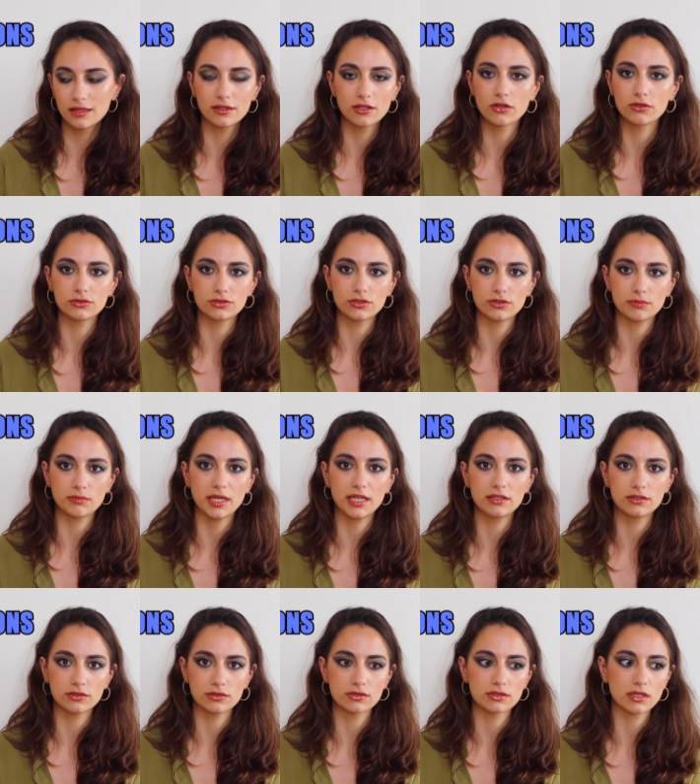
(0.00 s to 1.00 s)
no,
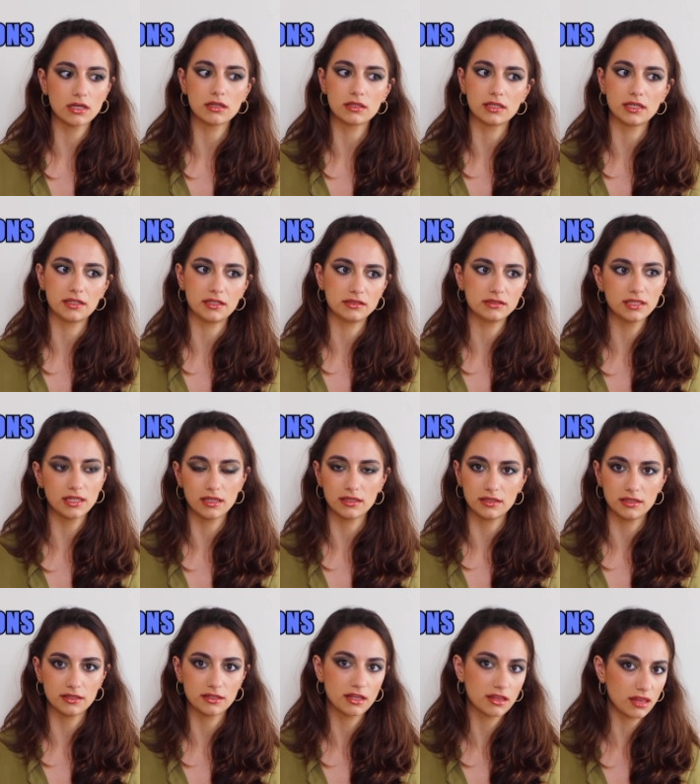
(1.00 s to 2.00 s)
tomatoes are an
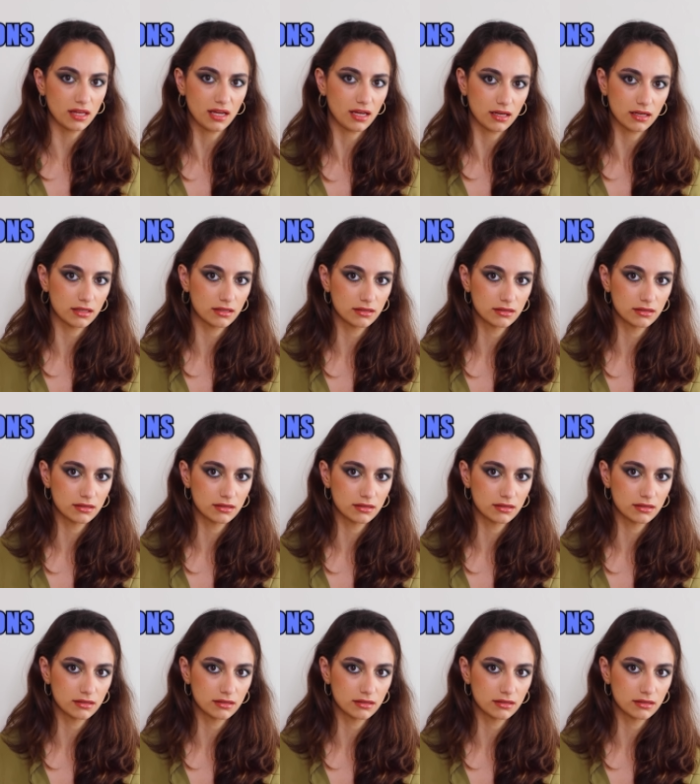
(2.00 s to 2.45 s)
Italian thing.